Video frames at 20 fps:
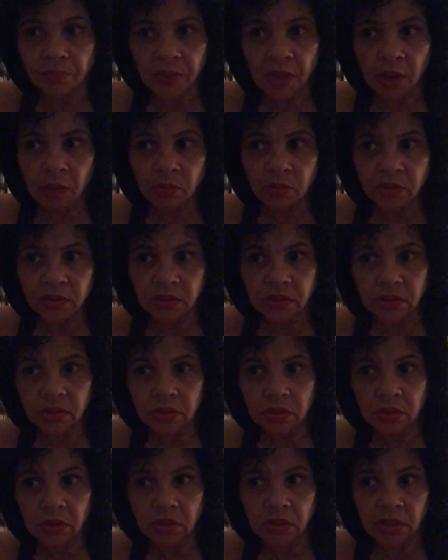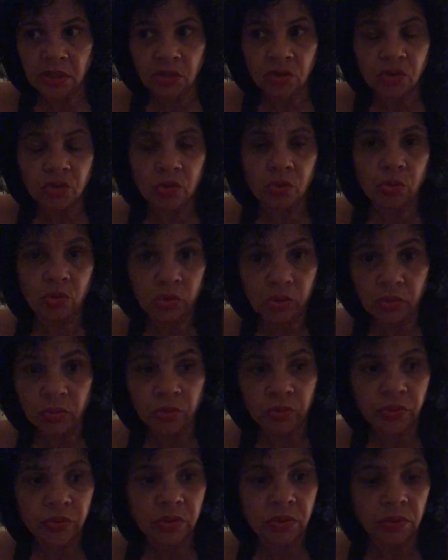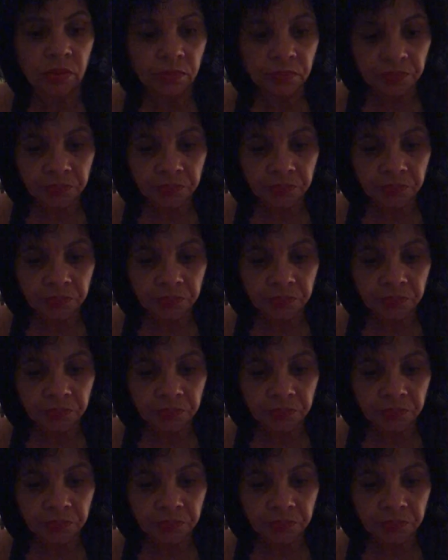I was introduced